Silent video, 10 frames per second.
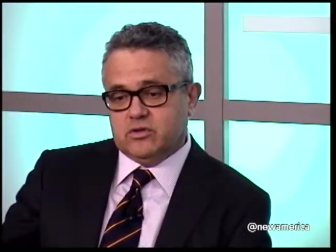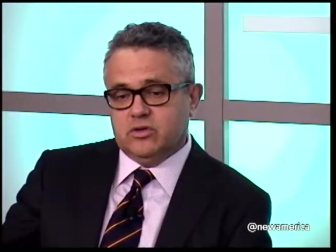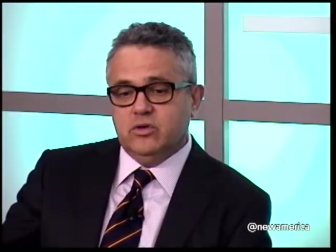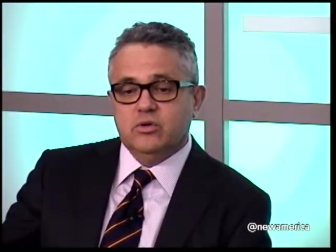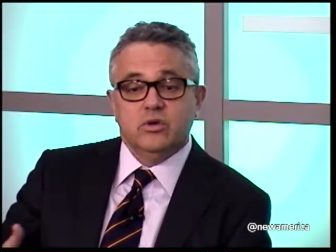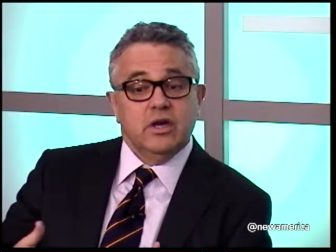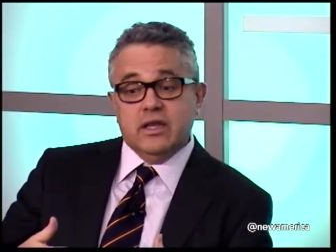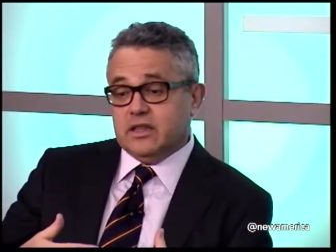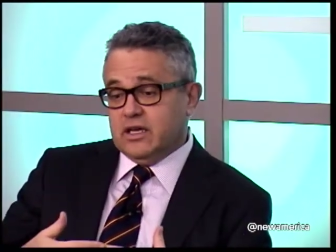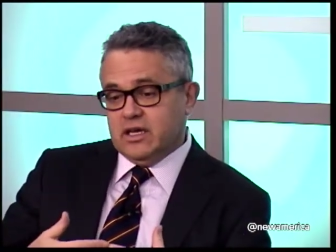two,
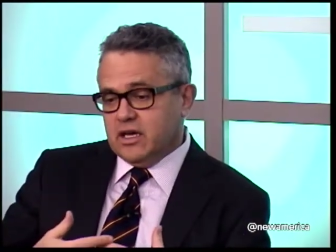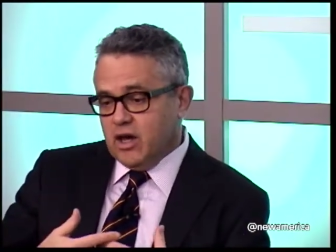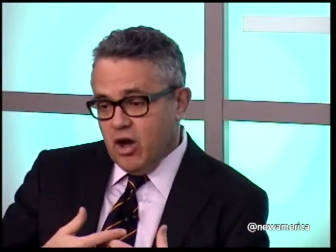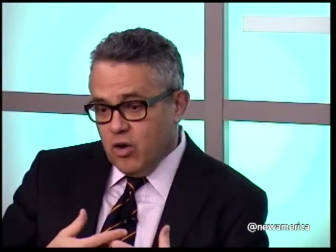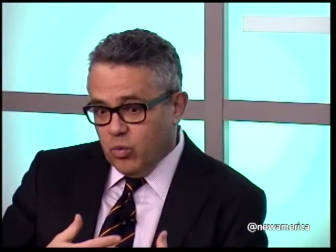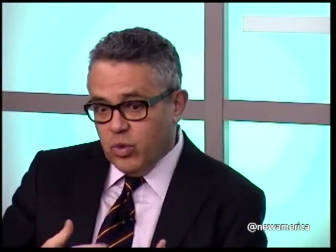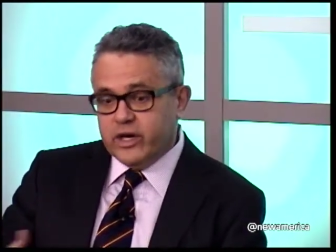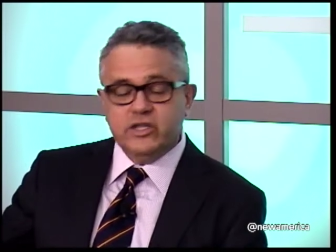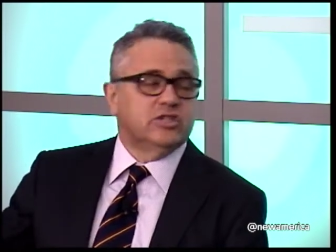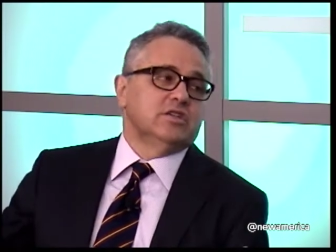thinking, what
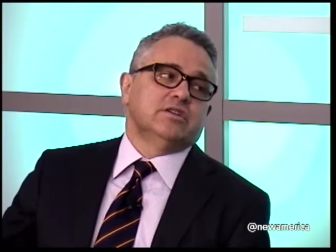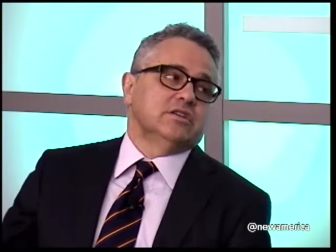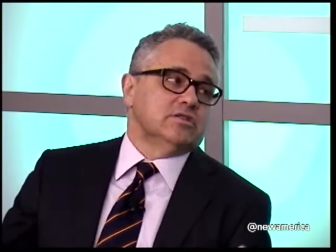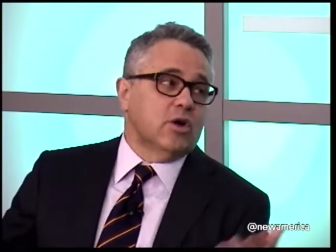a genius!